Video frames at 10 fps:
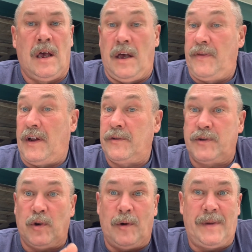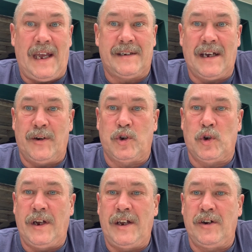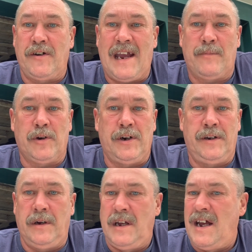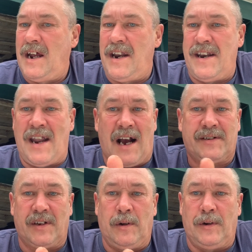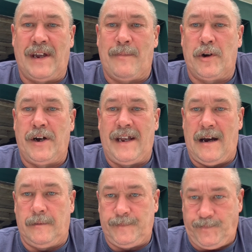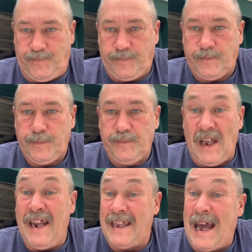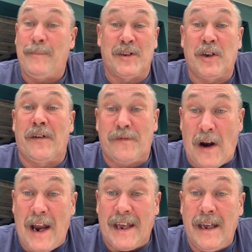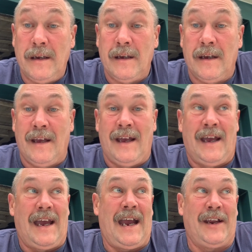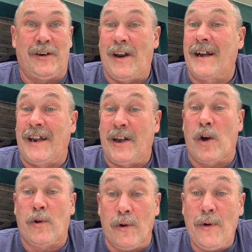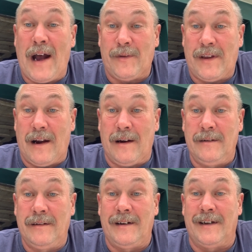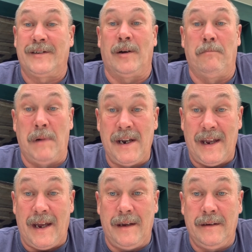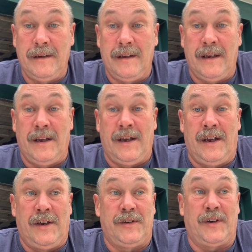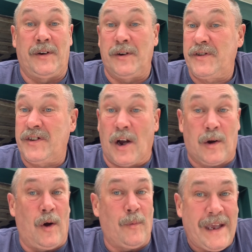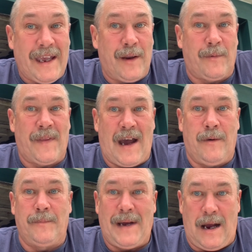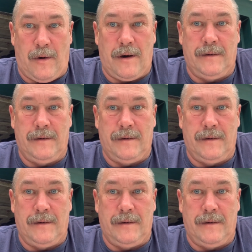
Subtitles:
Thunderstorm takes out a tree in your neighborhood, knocks the whole neighborhood out. And it happens on a Friday, and you're not getting a crew out there until Monday. So you're stuck all weekend without power.